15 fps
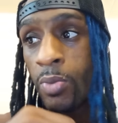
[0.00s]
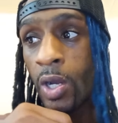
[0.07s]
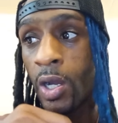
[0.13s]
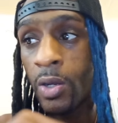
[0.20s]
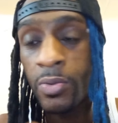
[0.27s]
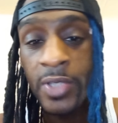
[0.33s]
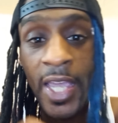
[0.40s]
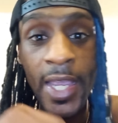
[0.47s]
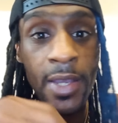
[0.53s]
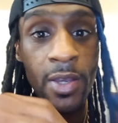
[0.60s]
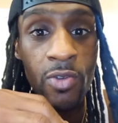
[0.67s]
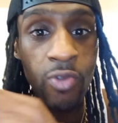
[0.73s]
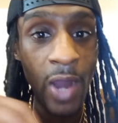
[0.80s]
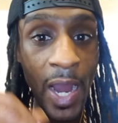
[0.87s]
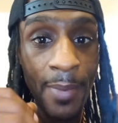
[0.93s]
bro, they
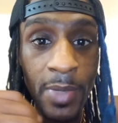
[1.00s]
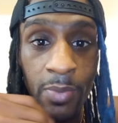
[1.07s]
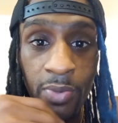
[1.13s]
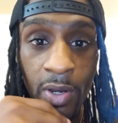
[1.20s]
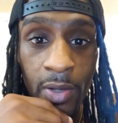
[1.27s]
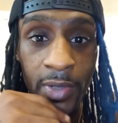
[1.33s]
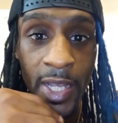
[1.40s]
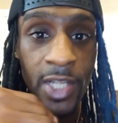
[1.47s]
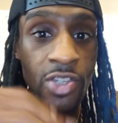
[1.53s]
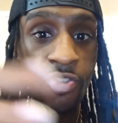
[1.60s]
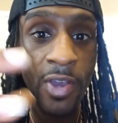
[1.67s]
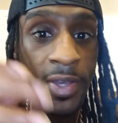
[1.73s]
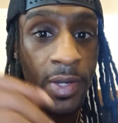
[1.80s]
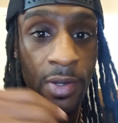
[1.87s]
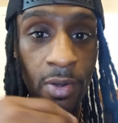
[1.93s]
grimy, bro. They
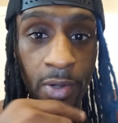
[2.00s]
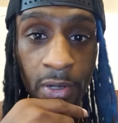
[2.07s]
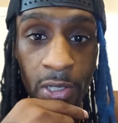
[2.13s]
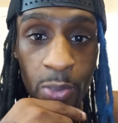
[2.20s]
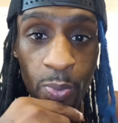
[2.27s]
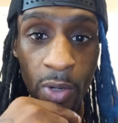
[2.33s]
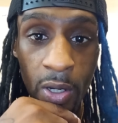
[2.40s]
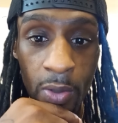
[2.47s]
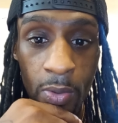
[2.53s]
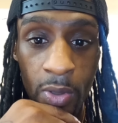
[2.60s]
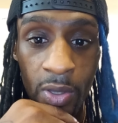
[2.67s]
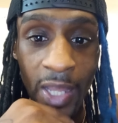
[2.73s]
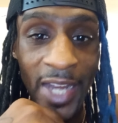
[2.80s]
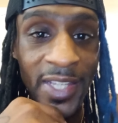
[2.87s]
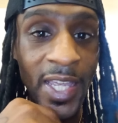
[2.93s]
traded on us,
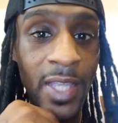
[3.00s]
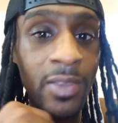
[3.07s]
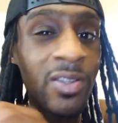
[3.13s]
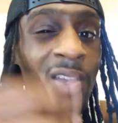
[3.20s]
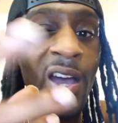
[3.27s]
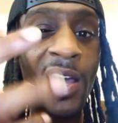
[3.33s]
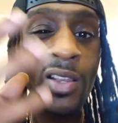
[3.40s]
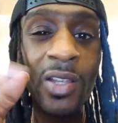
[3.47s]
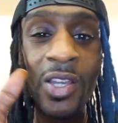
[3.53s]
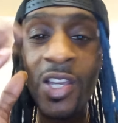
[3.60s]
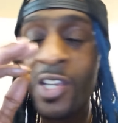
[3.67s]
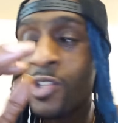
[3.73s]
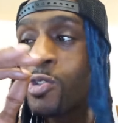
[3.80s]
bro. Like, they look how...